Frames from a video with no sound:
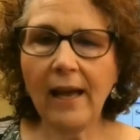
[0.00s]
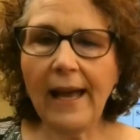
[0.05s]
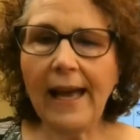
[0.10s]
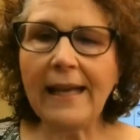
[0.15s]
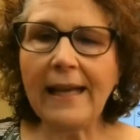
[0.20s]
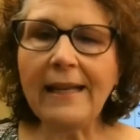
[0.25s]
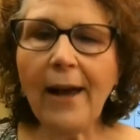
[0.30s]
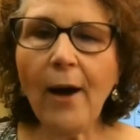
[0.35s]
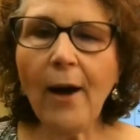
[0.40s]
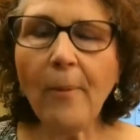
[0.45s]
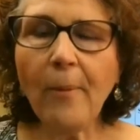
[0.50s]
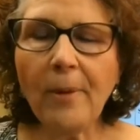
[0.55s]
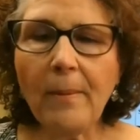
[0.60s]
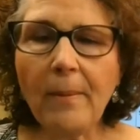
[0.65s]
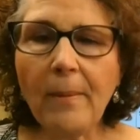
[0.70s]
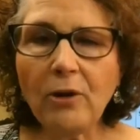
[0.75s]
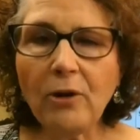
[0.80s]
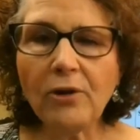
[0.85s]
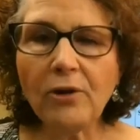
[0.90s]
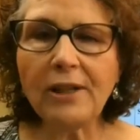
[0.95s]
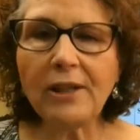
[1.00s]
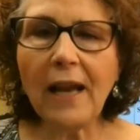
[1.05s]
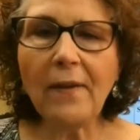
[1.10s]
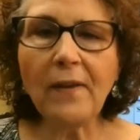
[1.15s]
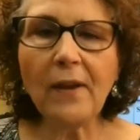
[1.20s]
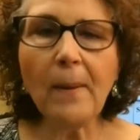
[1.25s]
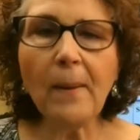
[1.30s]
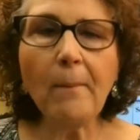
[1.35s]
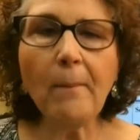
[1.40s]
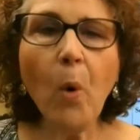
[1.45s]
and to help them understand
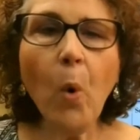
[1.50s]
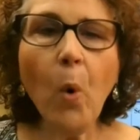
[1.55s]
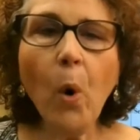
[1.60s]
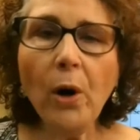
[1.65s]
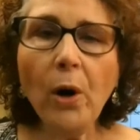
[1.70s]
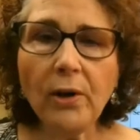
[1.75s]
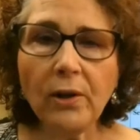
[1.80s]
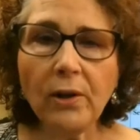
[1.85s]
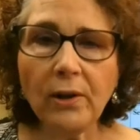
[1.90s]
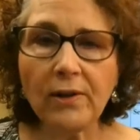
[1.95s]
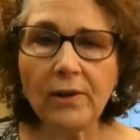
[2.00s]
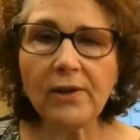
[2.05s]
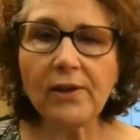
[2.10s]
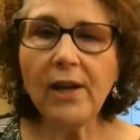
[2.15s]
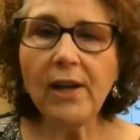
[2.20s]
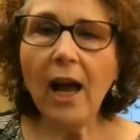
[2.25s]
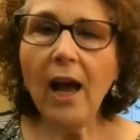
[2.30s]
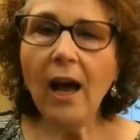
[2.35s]
the importance